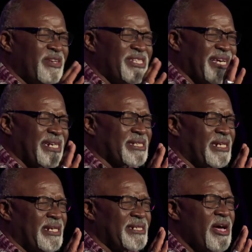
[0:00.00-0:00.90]
It's
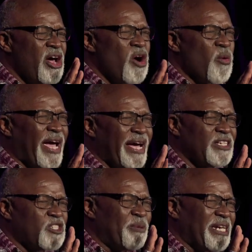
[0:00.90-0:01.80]
excellent, where he
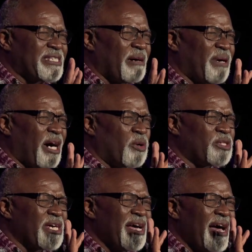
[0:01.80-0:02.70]
speaks about
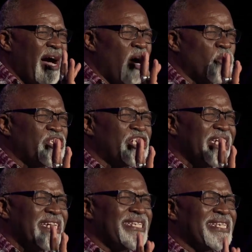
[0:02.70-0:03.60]
how
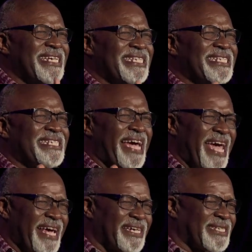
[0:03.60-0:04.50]
Jesus
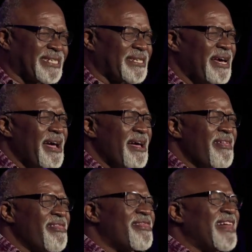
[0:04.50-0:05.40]
takes
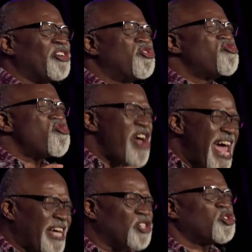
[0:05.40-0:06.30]
the
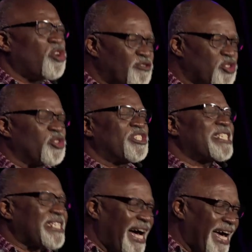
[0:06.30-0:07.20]
dregs of
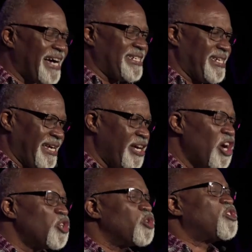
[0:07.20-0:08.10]
society
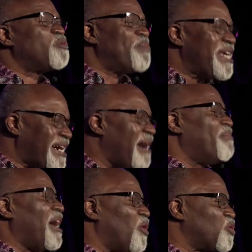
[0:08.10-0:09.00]
to speak
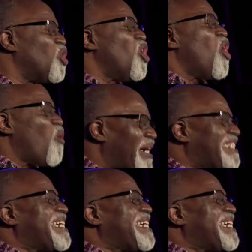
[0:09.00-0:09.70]
about what